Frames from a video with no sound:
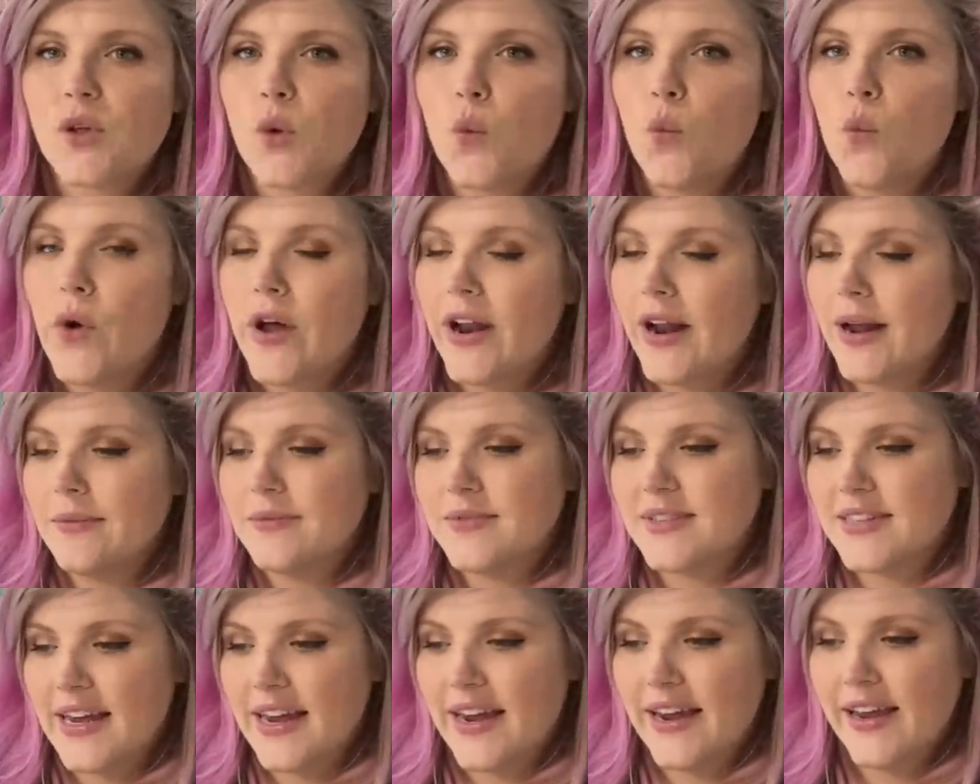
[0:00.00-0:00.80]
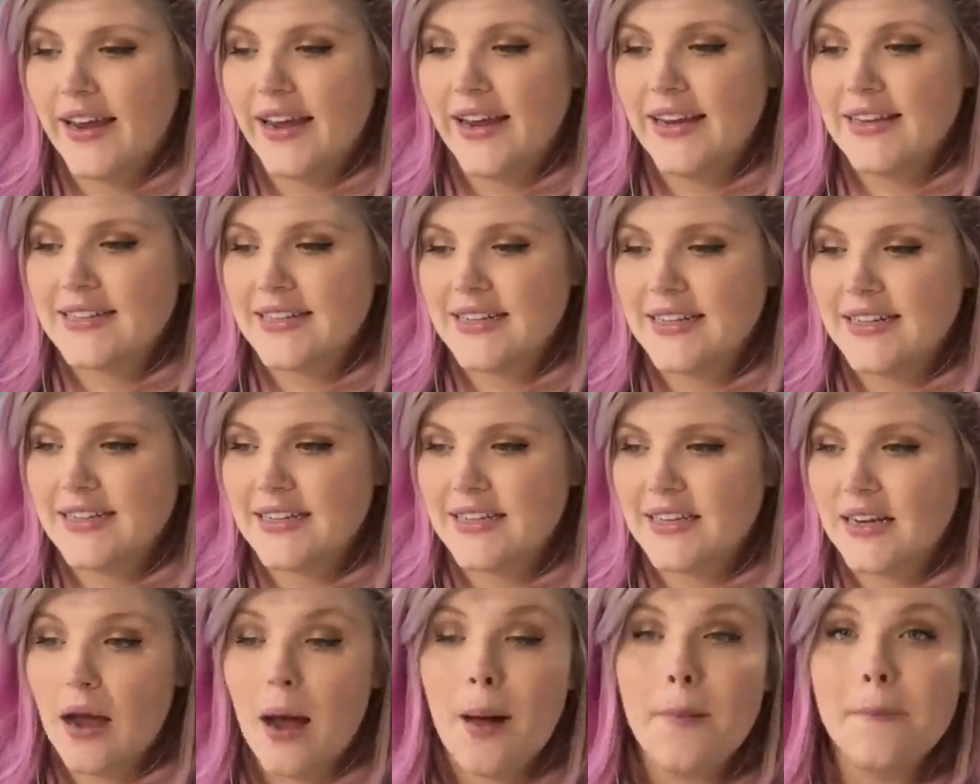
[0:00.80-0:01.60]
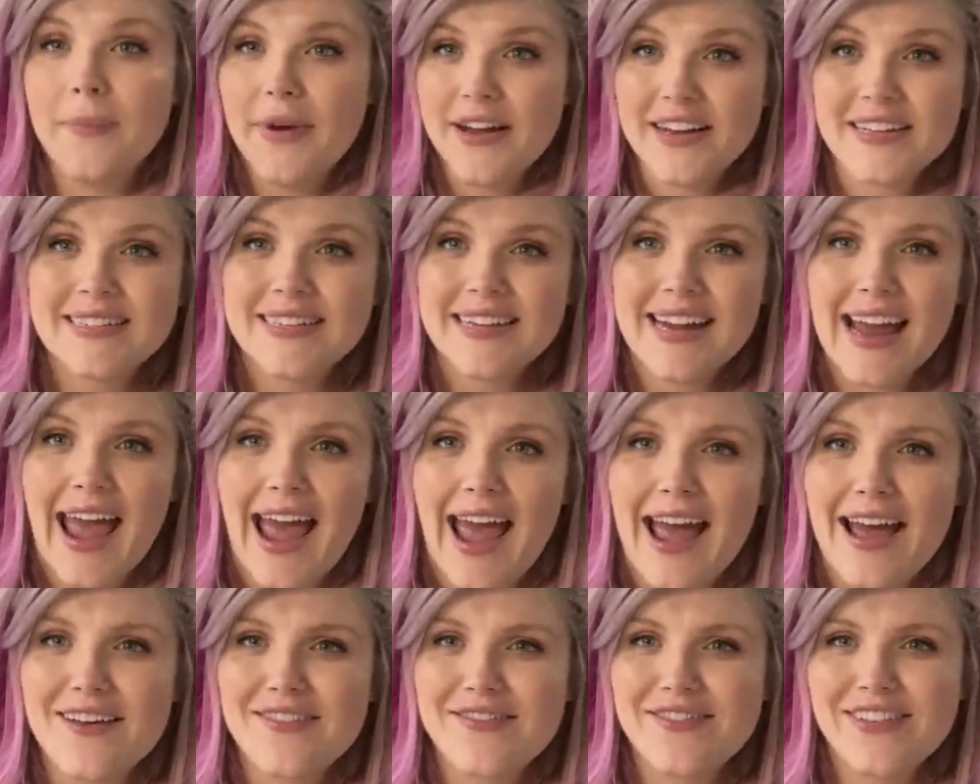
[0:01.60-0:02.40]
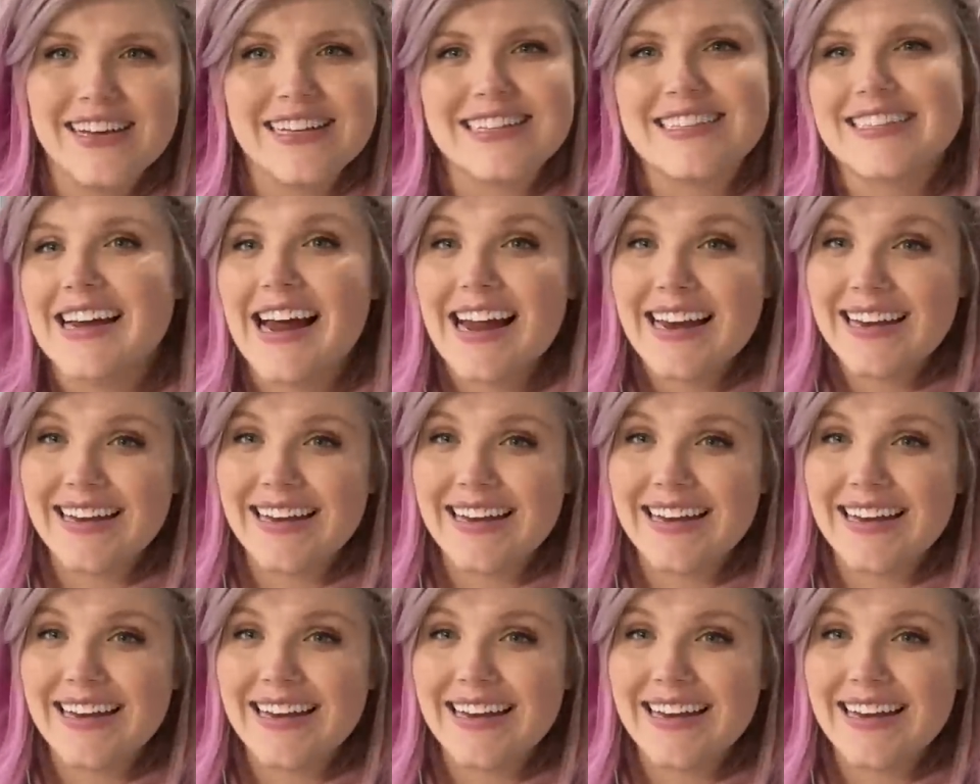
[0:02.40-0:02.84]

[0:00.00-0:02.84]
What I'm saying isn't a must-have, it's not